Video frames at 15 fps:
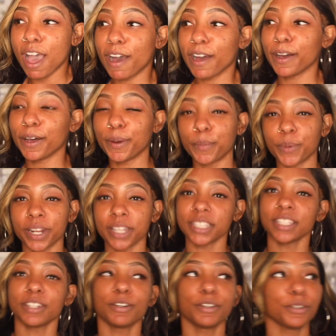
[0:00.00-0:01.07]
When I
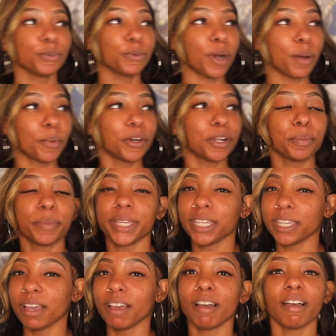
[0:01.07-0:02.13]
tell you I'm gonna
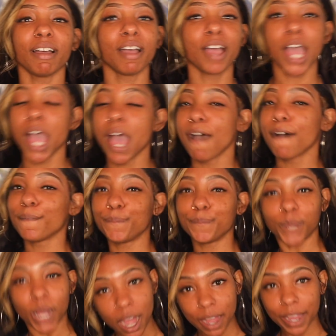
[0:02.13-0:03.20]
be
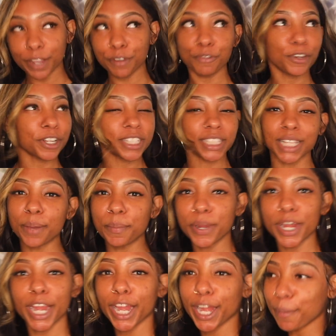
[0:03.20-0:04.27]
fine for the
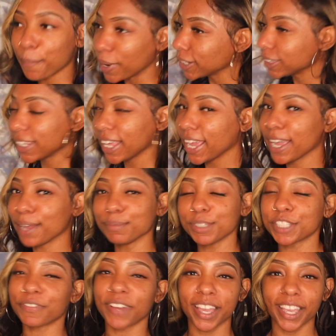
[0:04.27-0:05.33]
summer birthday, I'm
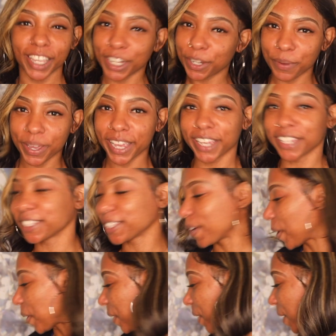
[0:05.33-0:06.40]
just fine anyway,
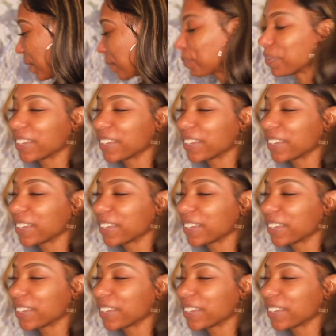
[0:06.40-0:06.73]
so you know.